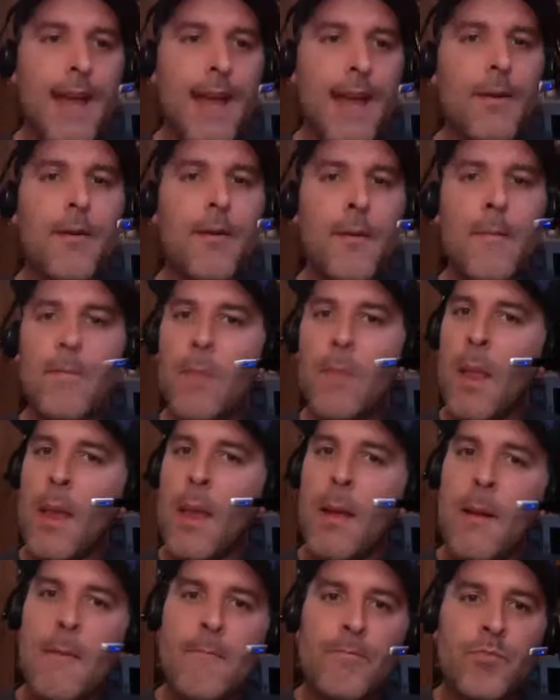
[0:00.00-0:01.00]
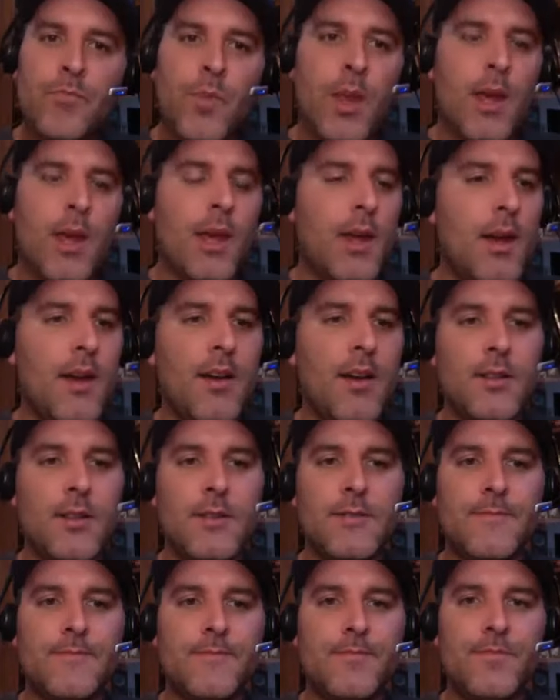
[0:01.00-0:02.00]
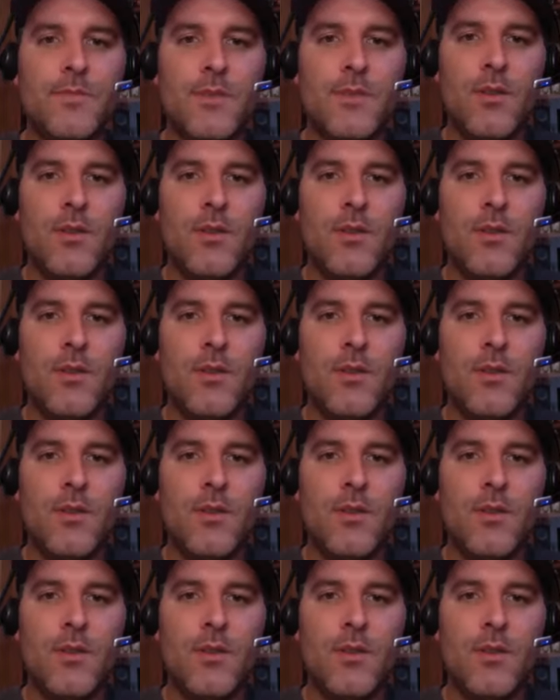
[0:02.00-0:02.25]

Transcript: He looked like he was going to wet himself when he had to kick it.